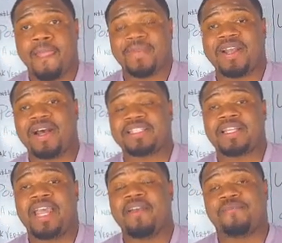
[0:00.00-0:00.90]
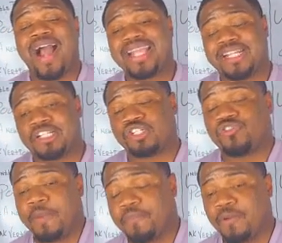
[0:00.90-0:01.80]
Because if I can
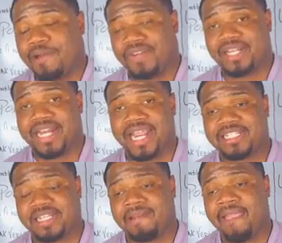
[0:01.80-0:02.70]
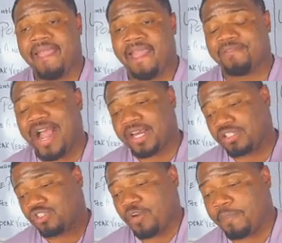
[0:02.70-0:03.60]
strip you of your nation, if I can
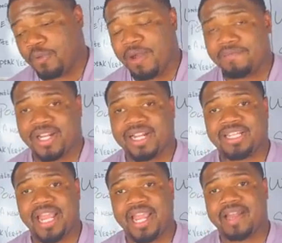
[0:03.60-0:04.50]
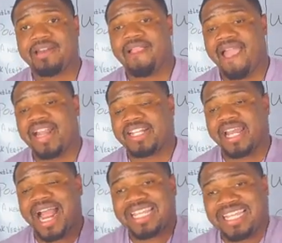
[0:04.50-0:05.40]
strip you of your clan, and
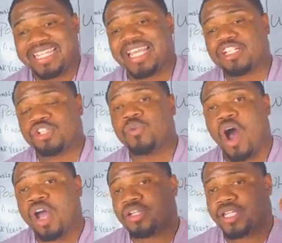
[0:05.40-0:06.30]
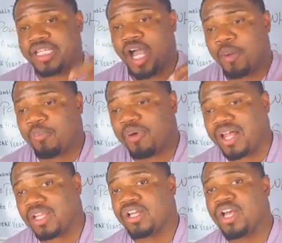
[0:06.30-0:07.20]
then I can get you under the
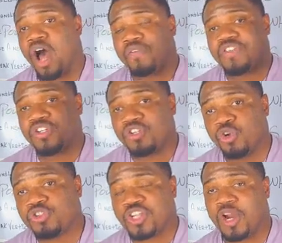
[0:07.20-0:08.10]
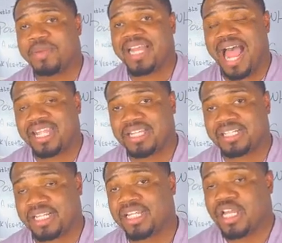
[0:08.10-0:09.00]
umbrella of the new
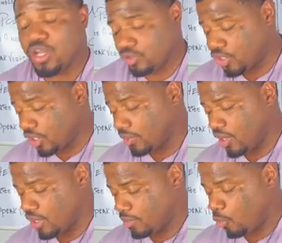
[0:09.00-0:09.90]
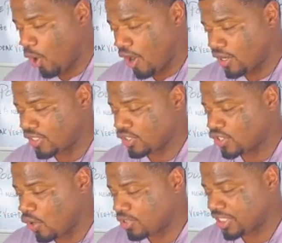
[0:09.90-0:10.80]
terminology, the words
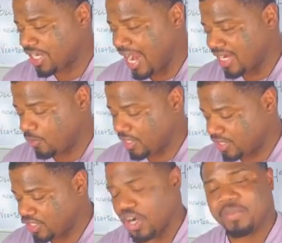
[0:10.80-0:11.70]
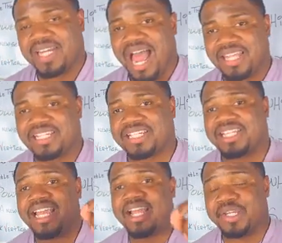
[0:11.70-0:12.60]
associated with the
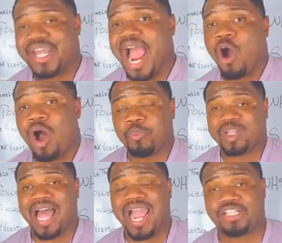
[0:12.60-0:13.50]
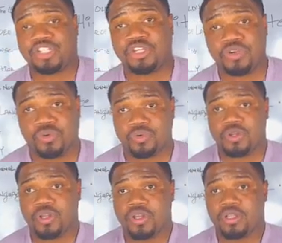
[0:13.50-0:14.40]
terminology now apply to you.
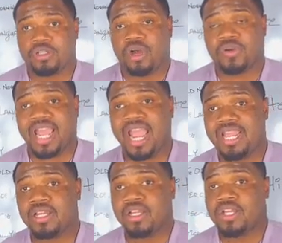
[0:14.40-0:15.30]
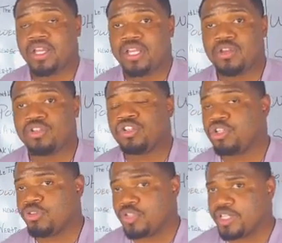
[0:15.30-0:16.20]
Okay?
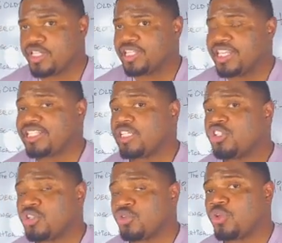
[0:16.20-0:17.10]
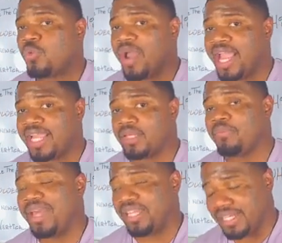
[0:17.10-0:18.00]
Listen to the way
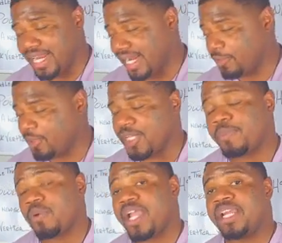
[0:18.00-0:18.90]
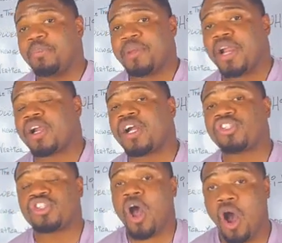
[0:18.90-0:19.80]
melanated people in America
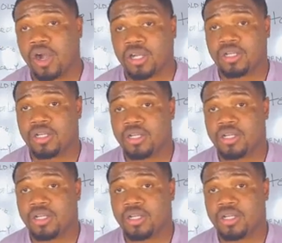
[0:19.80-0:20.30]
talk.